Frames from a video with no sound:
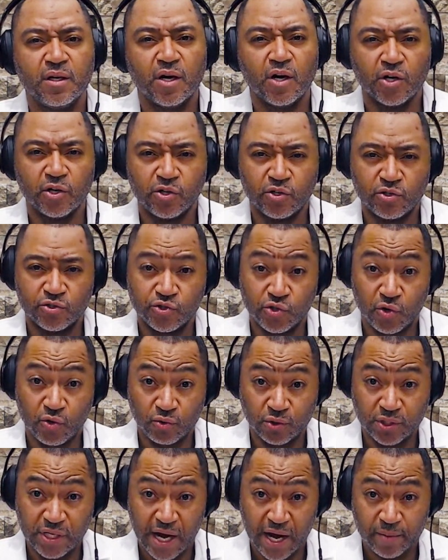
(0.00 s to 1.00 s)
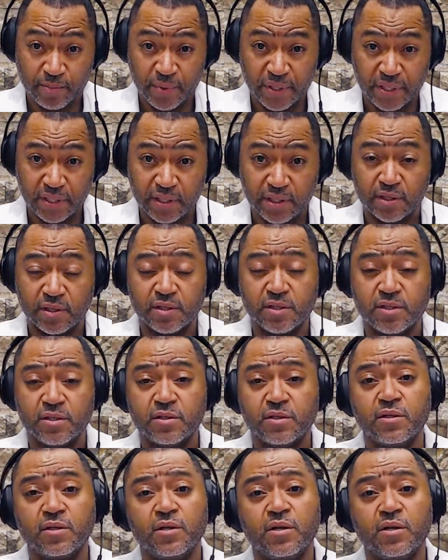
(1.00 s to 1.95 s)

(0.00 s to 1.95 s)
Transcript: uncontrolled diabetes,